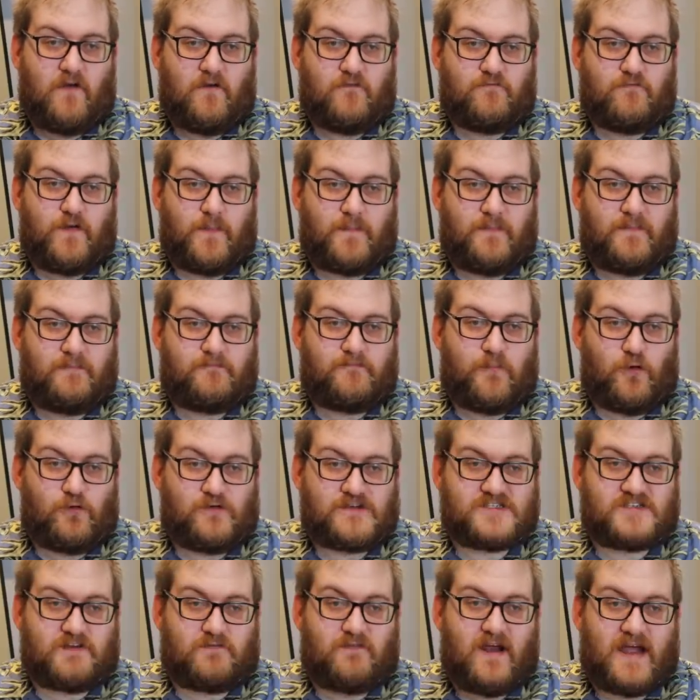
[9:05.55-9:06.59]

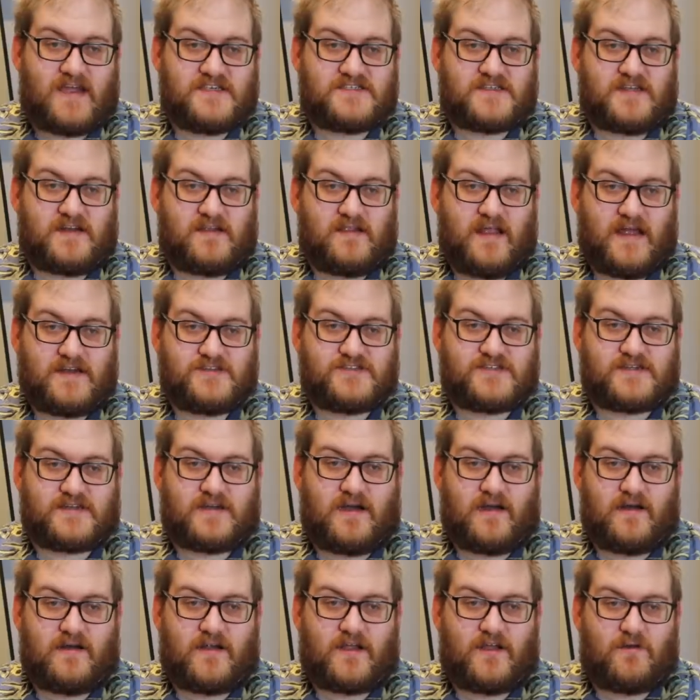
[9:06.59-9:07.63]
reports a rise in electric
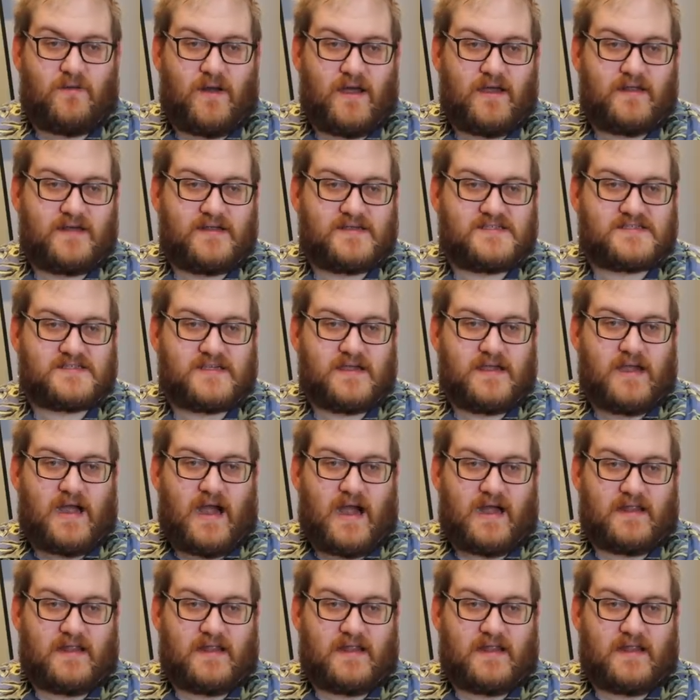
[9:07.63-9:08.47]
car inquiries